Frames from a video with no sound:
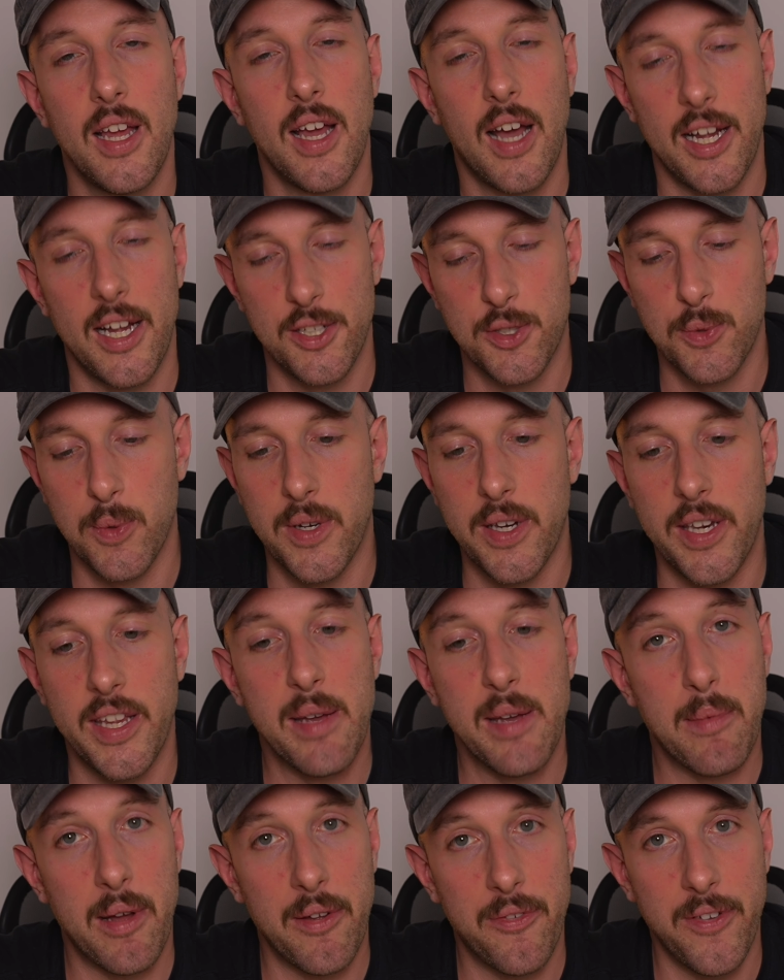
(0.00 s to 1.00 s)
I just wanted to
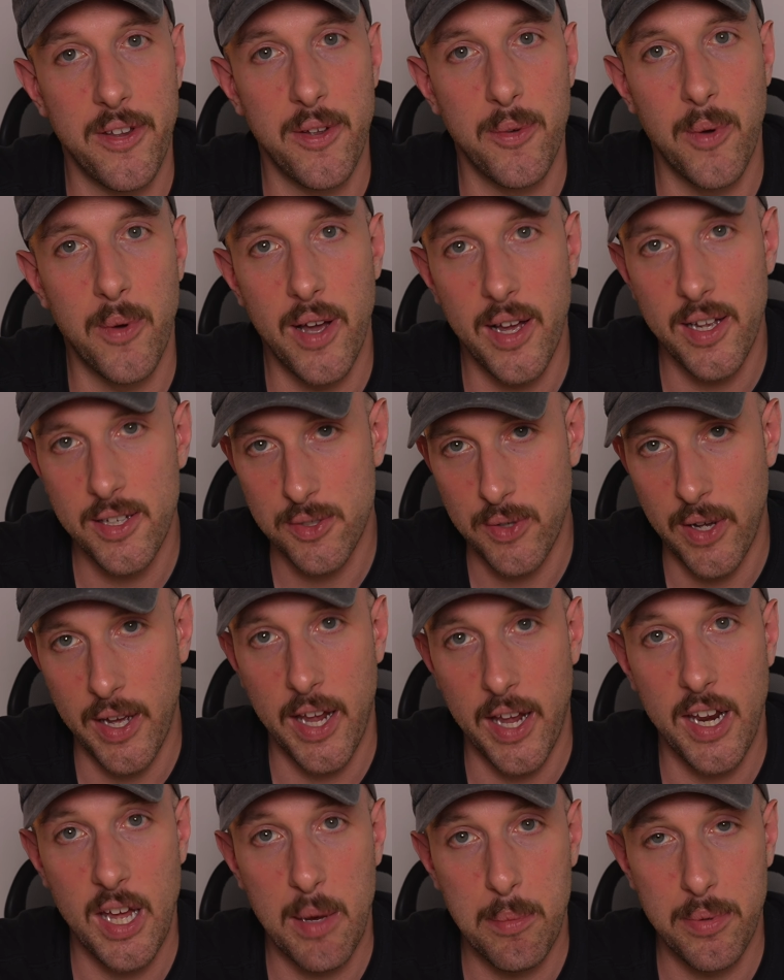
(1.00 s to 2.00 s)
get my feet wet, so I
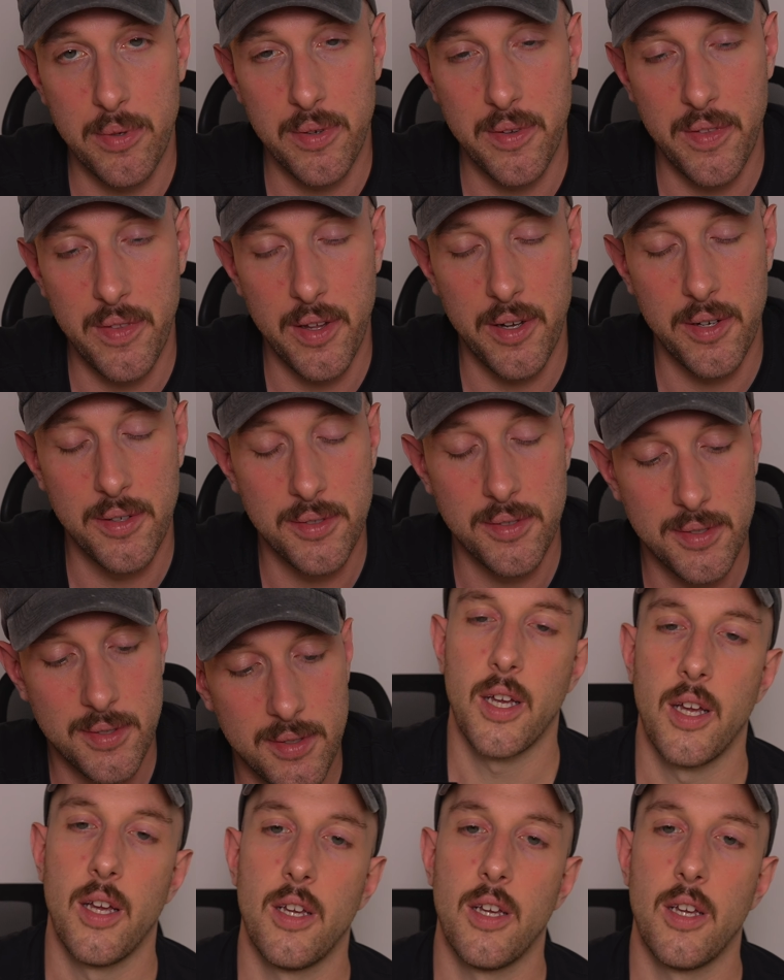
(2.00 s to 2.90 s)
got a couple of those.